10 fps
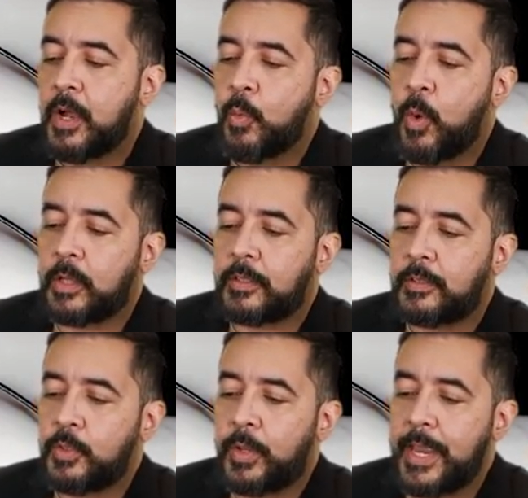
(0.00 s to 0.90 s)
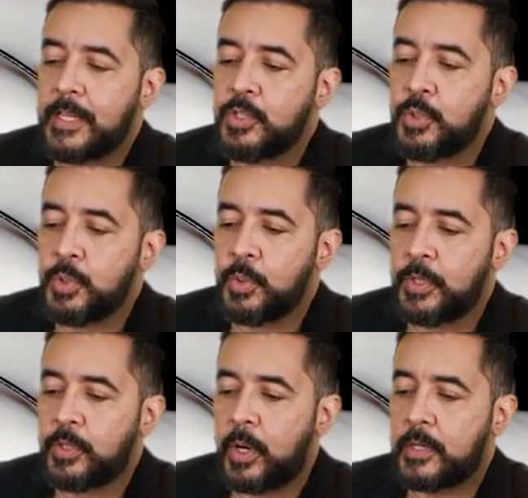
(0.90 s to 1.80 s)
What you can do
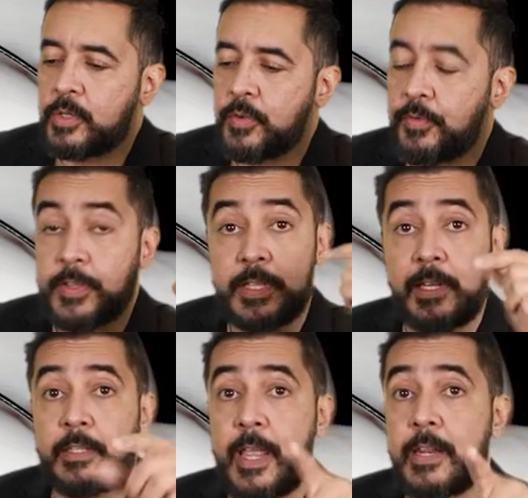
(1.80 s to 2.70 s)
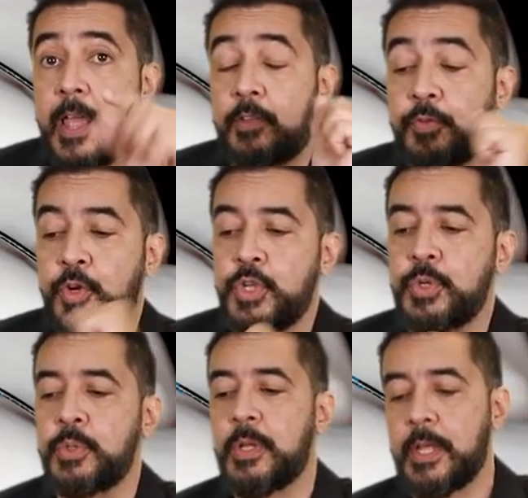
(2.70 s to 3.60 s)
in order to facilitate that for
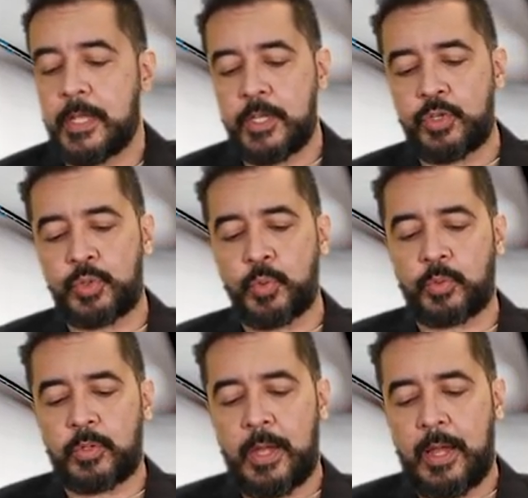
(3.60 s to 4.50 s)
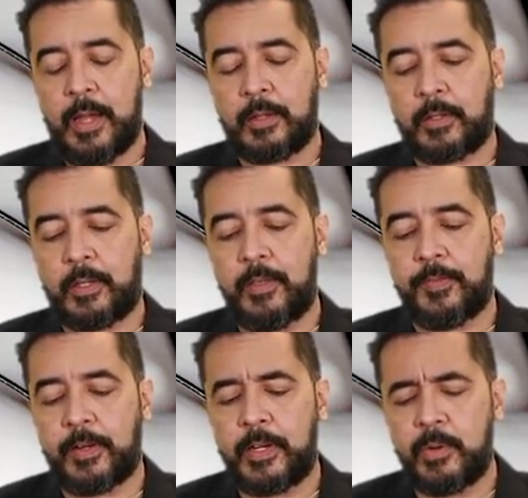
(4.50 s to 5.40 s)
you is to give
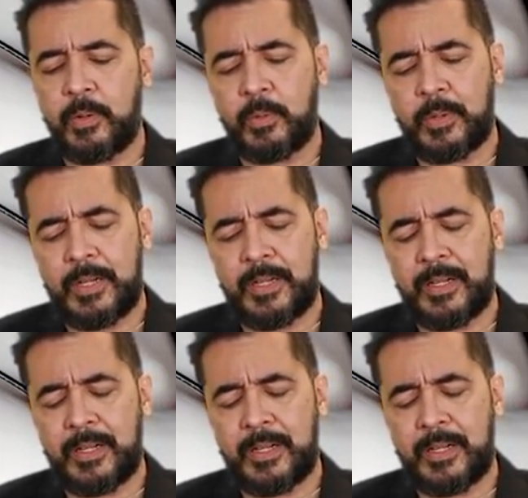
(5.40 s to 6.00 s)
a little